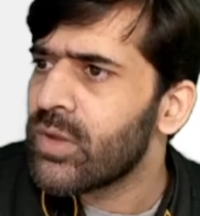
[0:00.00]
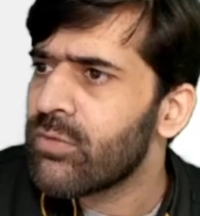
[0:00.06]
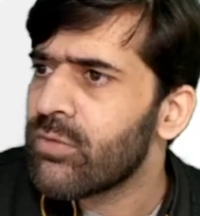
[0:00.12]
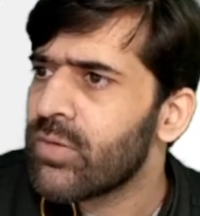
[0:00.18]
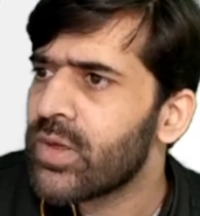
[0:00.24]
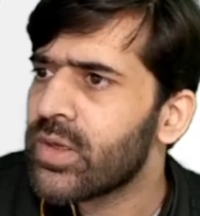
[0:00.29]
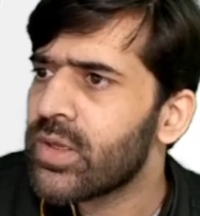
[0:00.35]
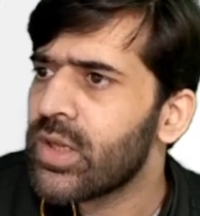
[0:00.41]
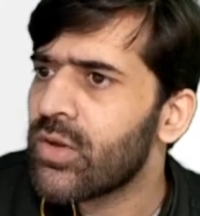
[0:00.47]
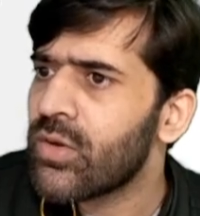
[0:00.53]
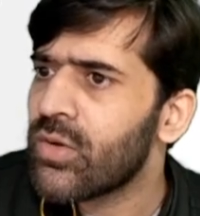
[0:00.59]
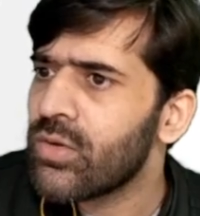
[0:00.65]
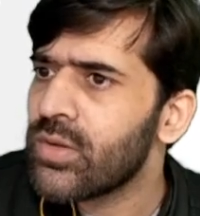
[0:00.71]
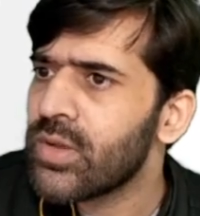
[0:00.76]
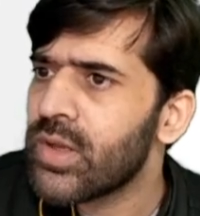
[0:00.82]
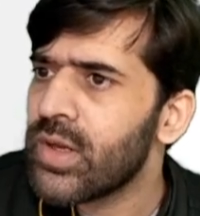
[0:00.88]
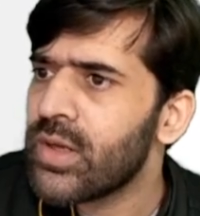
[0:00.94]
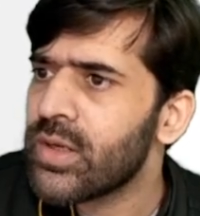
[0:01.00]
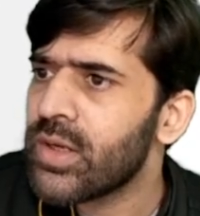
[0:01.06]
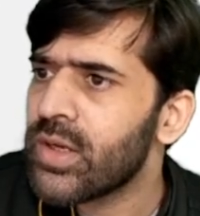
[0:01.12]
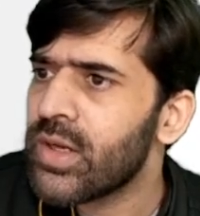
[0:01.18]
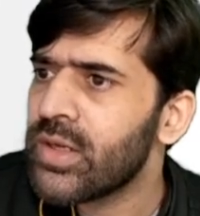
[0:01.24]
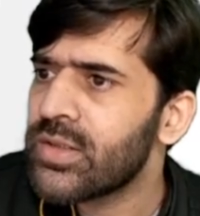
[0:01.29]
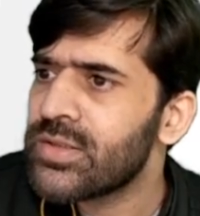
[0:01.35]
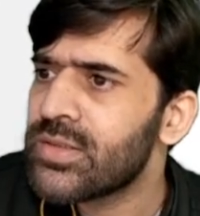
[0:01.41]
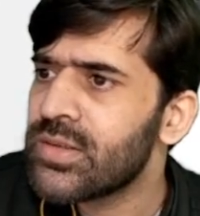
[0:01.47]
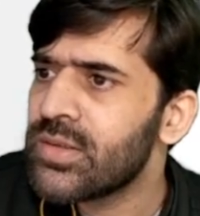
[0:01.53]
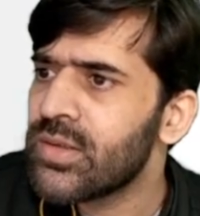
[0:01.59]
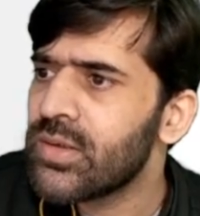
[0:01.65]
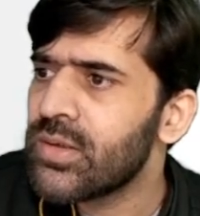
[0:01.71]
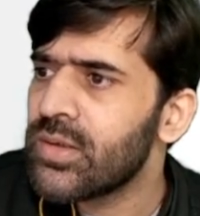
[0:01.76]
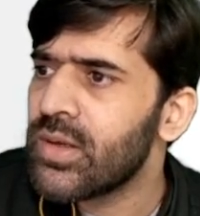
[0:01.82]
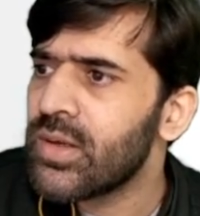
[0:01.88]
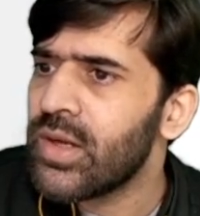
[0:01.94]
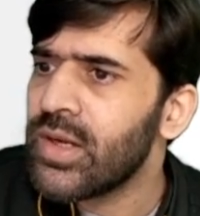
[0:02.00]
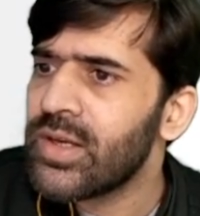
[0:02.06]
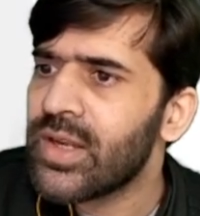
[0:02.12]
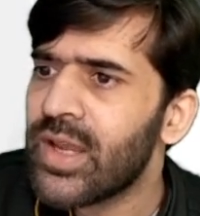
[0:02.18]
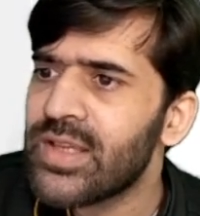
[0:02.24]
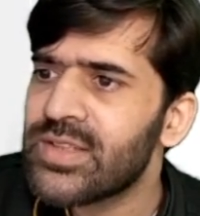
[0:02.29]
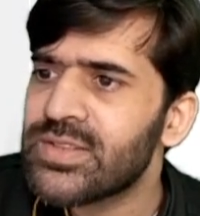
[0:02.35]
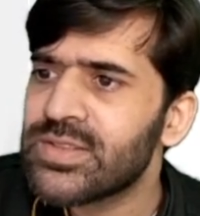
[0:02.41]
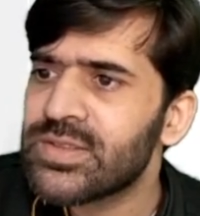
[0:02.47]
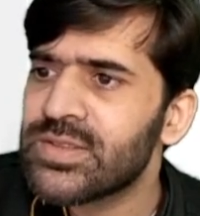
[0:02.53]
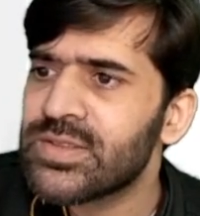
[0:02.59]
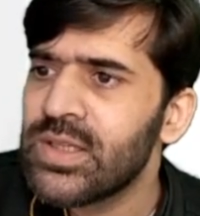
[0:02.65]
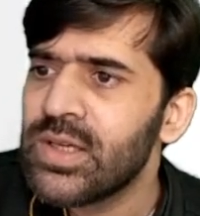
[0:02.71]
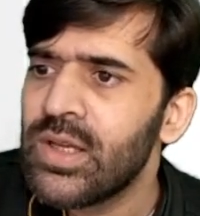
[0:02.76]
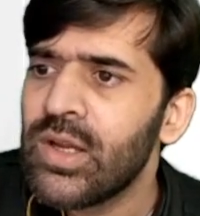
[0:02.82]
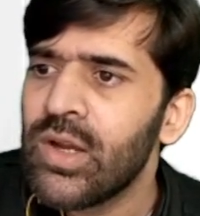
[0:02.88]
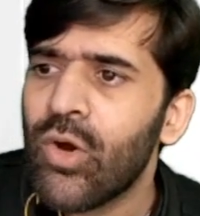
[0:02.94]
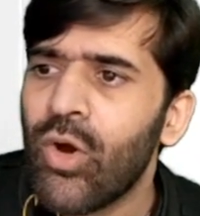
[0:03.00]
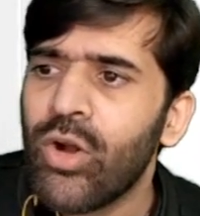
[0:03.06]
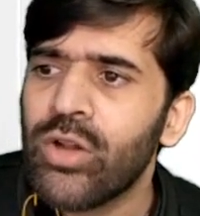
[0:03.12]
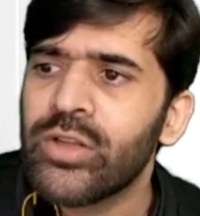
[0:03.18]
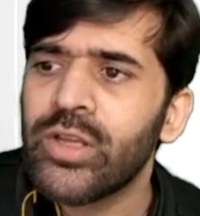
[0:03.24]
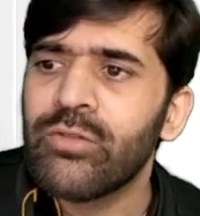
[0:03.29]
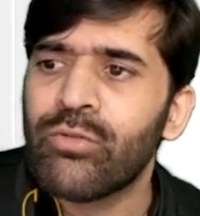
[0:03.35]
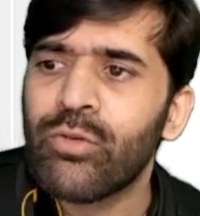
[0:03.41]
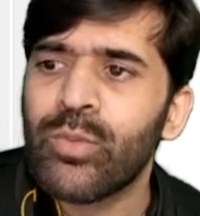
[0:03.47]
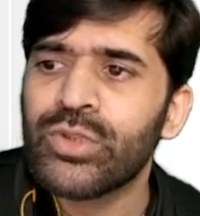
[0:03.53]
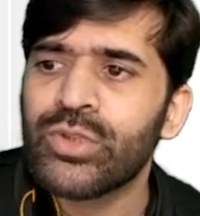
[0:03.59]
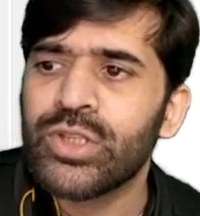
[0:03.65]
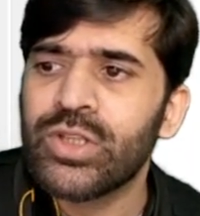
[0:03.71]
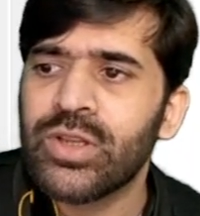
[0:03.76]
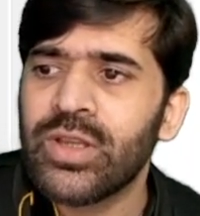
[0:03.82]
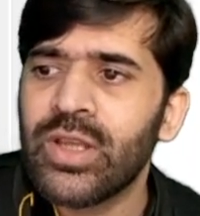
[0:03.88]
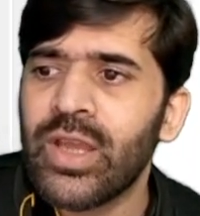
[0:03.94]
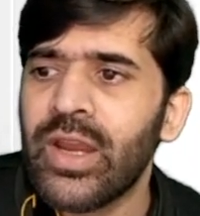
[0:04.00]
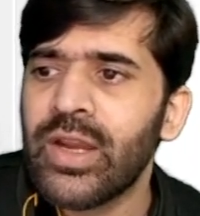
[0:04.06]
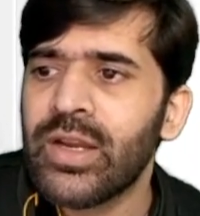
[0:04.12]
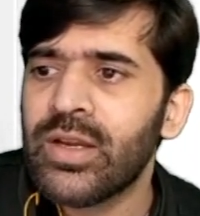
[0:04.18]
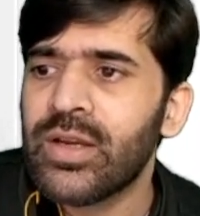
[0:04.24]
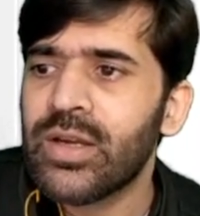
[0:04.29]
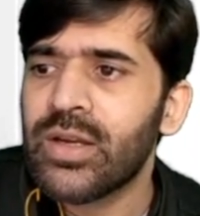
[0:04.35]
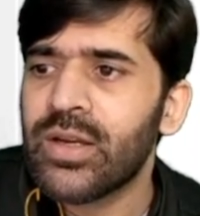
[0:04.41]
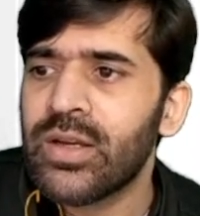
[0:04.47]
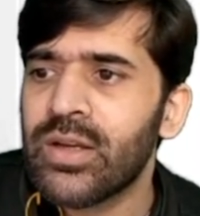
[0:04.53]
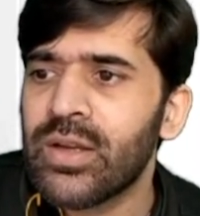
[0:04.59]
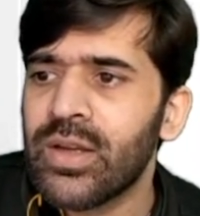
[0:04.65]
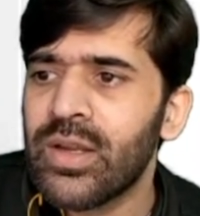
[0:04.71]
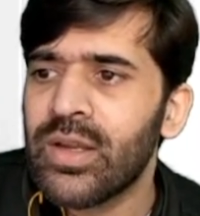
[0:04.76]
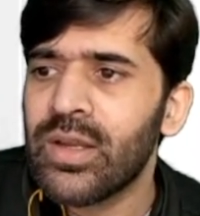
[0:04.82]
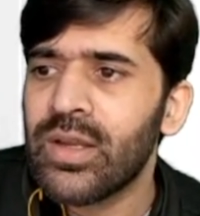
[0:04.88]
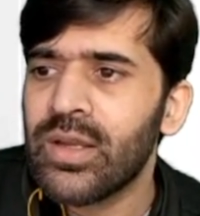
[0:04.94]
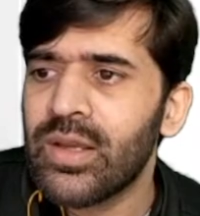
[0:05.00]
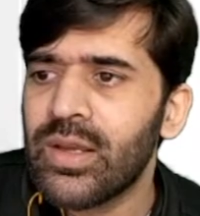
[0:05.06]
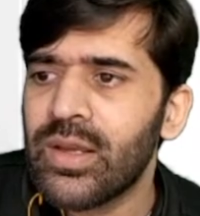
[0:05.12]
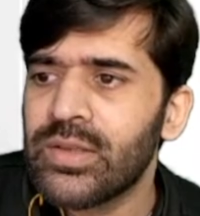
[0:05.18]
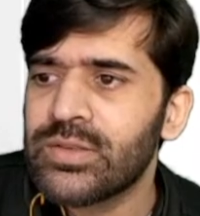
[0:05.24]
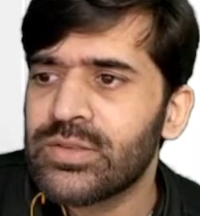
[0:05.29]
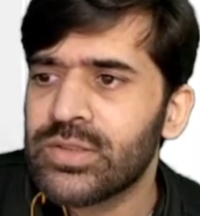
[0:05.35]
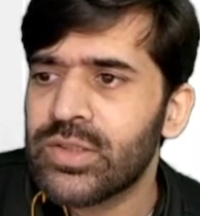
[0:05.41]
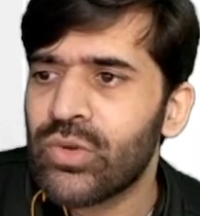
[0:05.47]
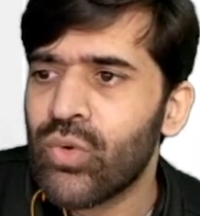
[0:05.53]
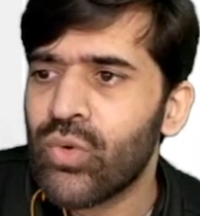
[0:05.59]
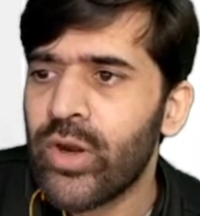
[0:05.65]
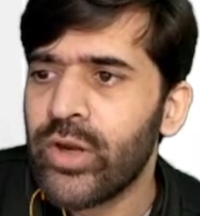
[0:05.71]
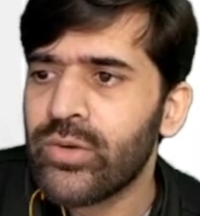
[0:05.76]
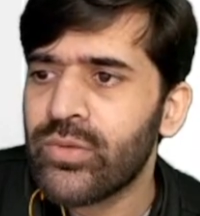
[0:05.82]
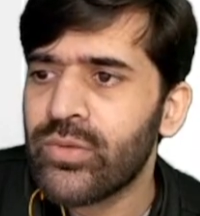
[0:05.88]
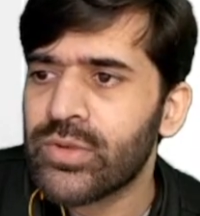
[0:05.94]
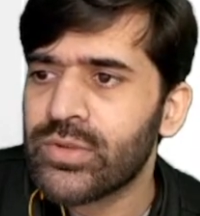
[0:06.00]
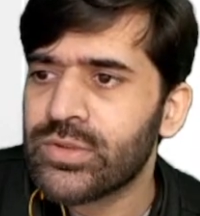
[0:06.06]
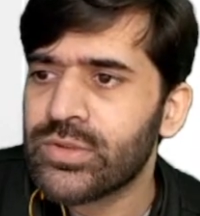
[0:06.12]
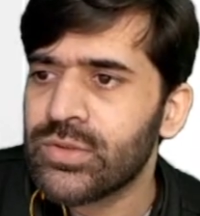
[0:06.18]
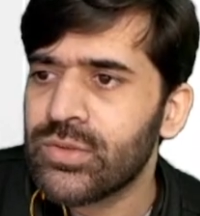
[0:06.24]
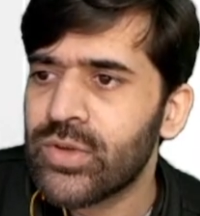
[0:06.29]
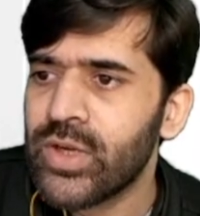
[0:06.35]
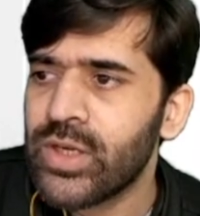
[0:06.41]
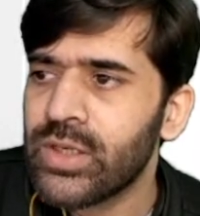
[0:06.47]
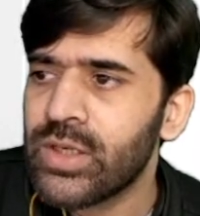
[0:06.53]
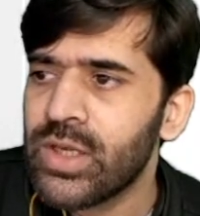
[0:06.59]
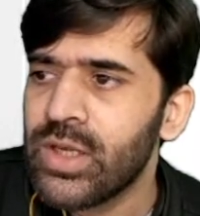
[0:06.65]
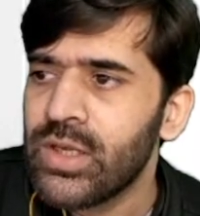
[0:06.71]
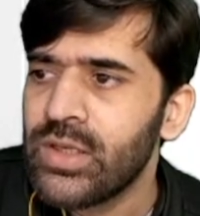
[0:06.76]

If I click on that, it has all the information that is required to us, right?